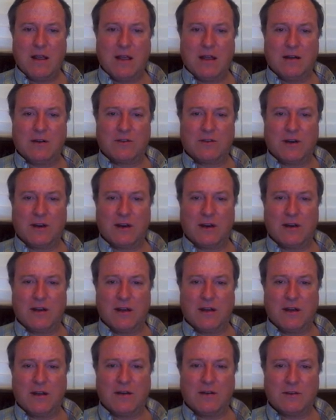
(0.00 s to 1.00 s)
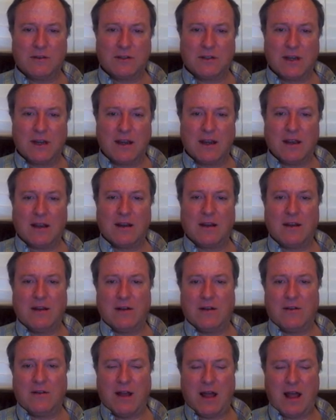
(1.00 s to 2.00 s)
and trying to understand, you
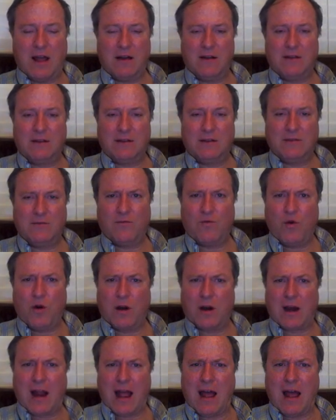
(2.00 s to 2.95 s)
know, how does it work?